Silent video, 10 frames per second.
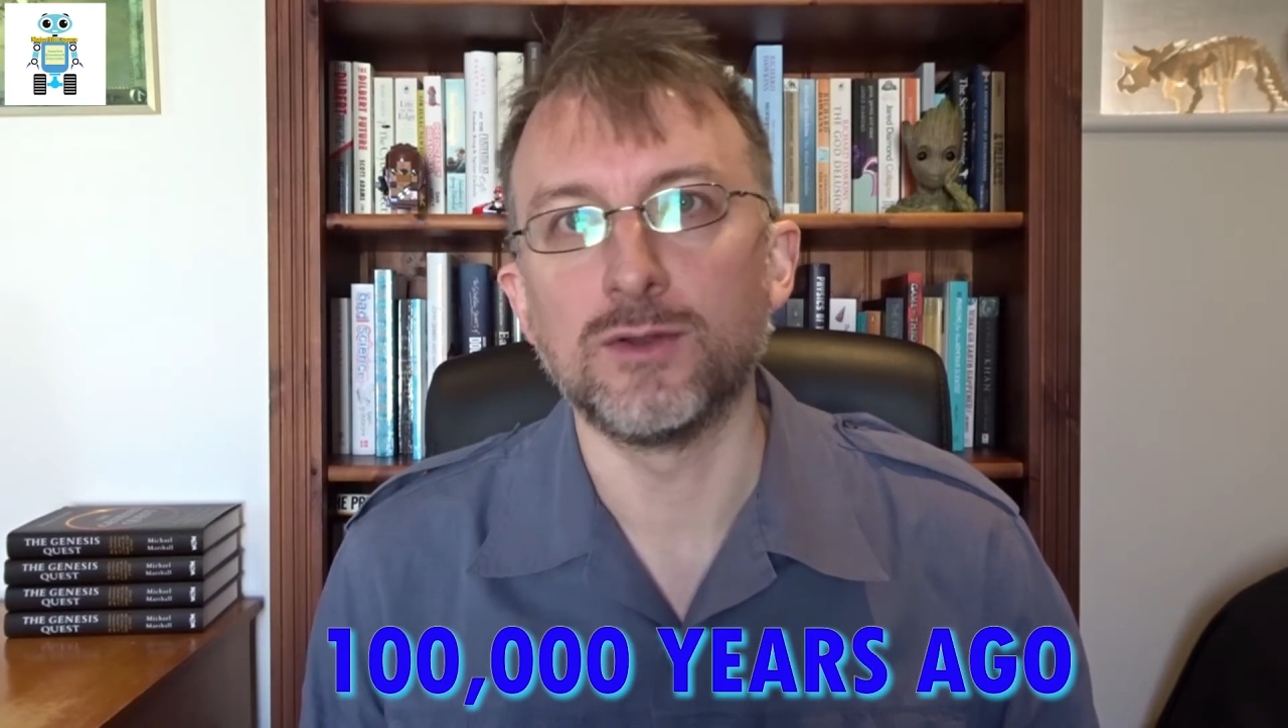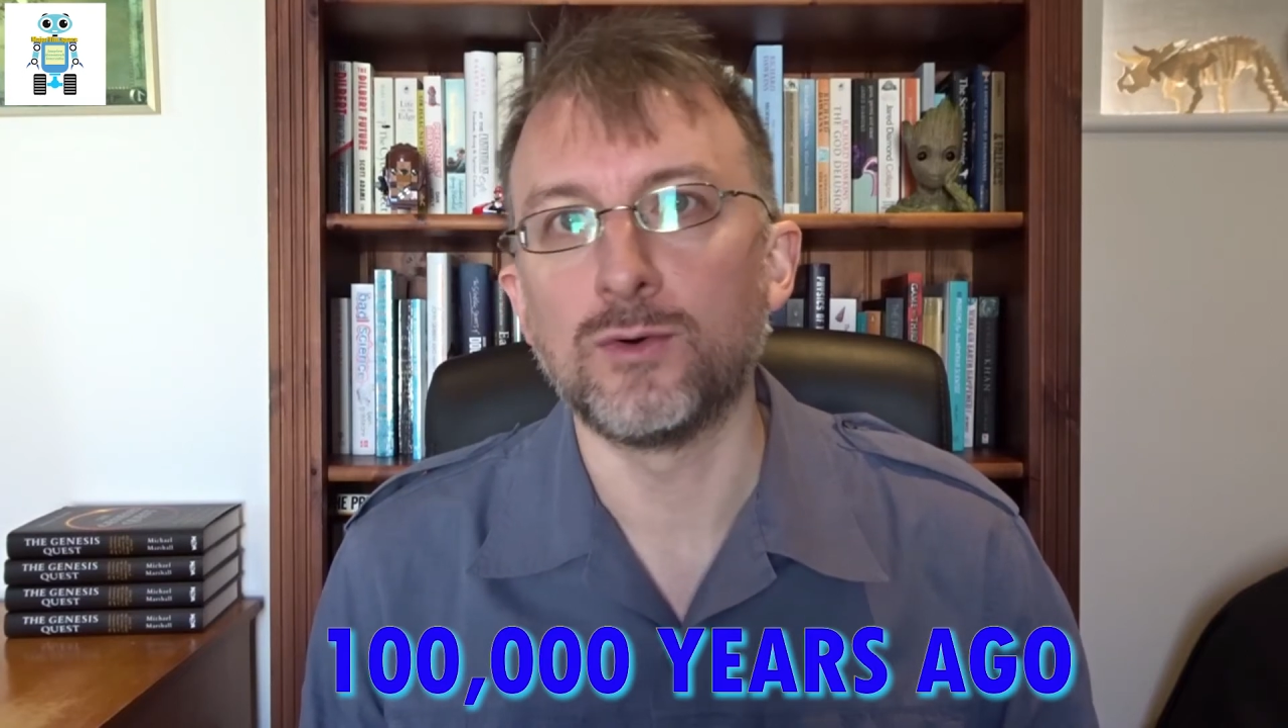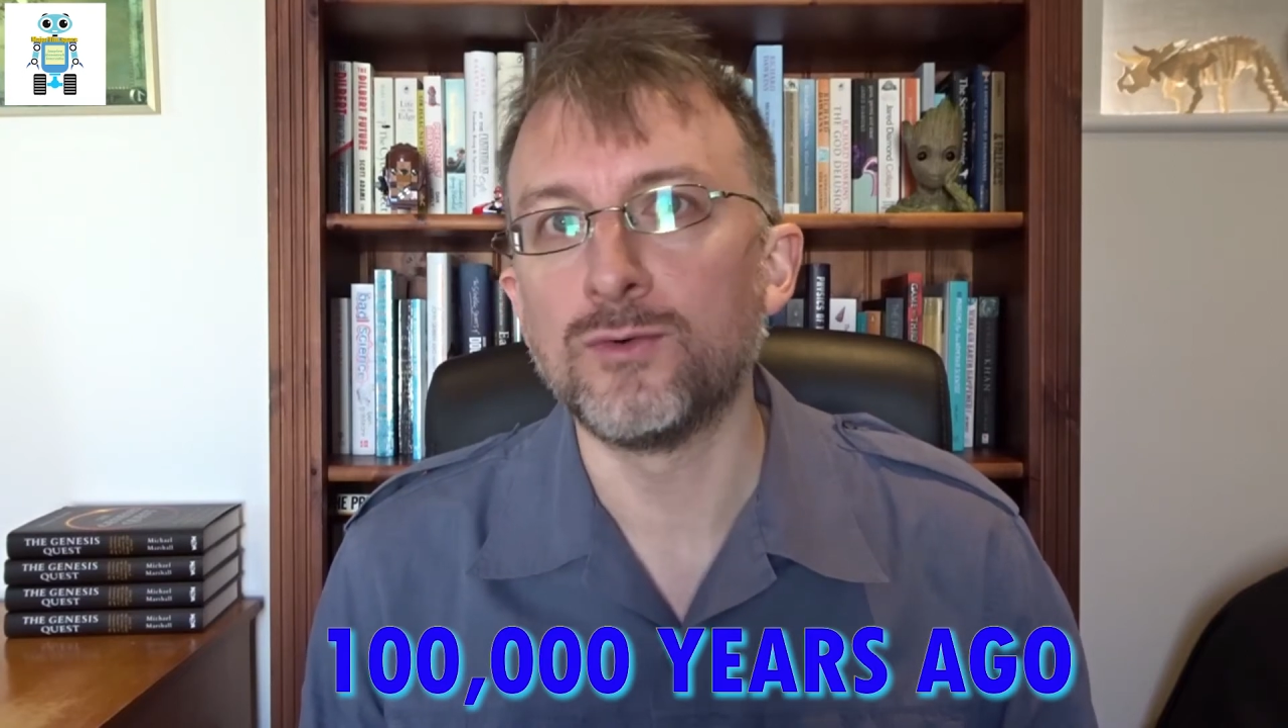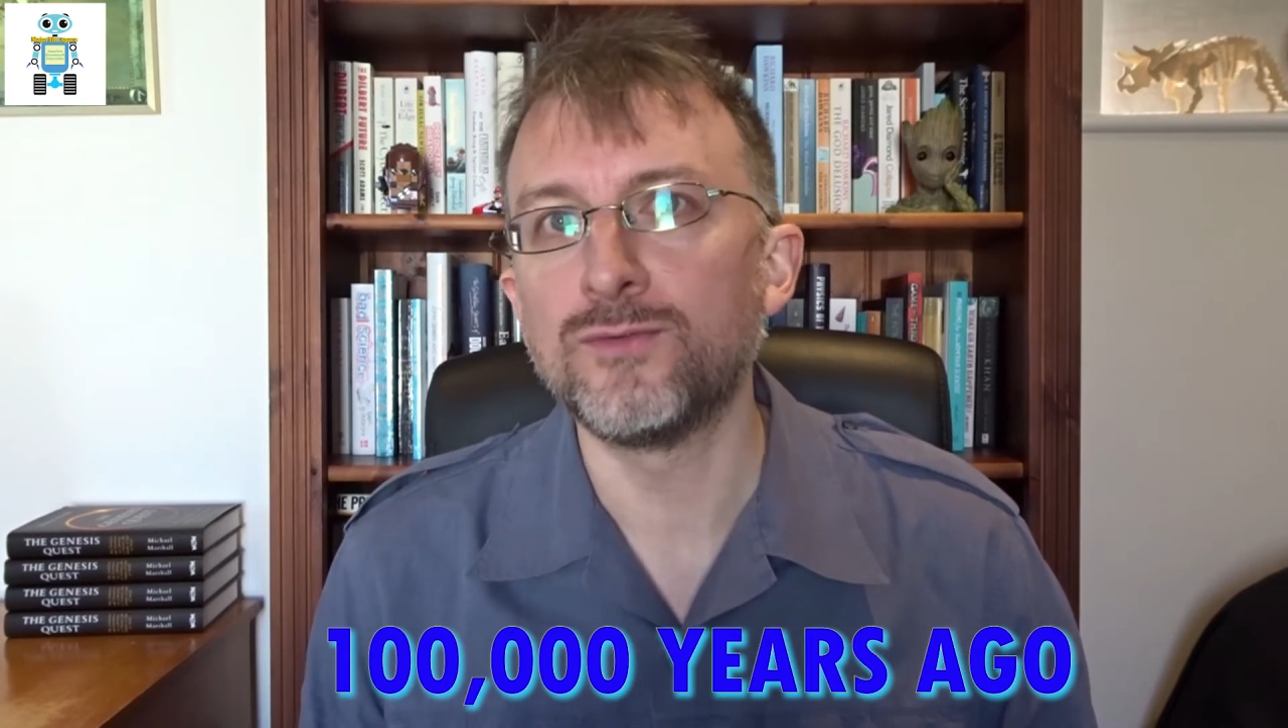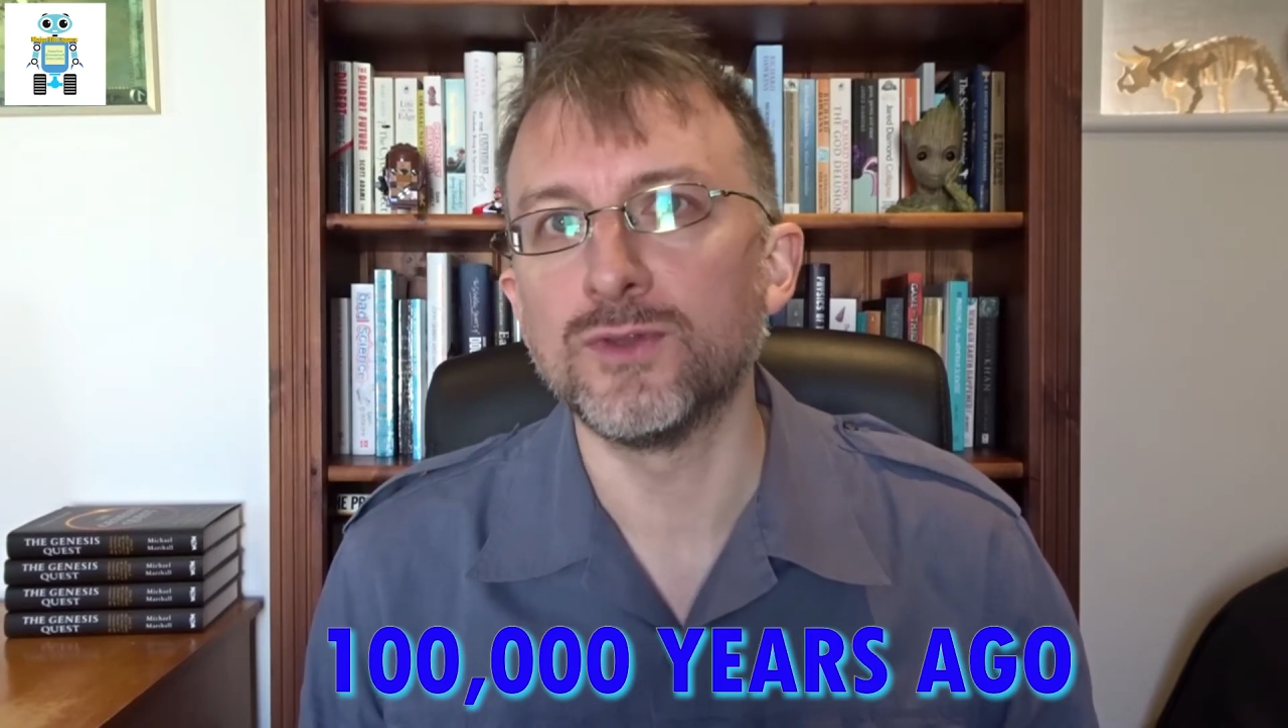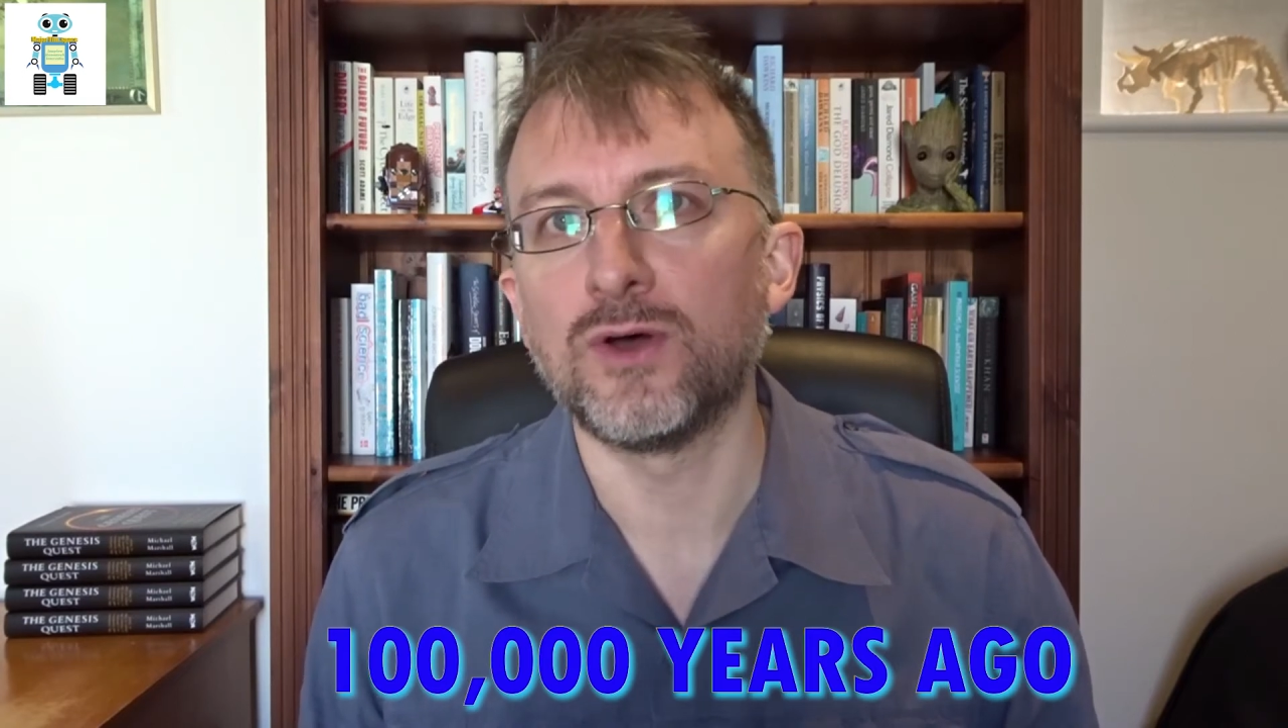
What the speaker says: an awful